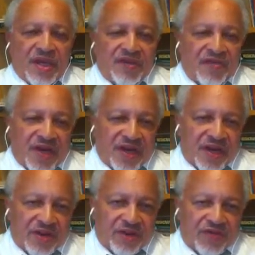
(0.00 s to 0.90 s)
If I
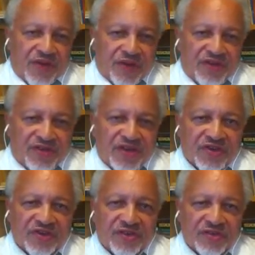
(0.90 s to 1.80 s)
cut off any
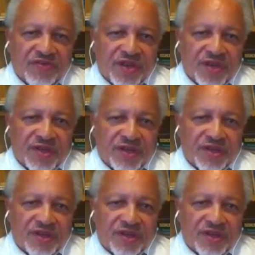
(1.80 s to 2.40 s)
section of that,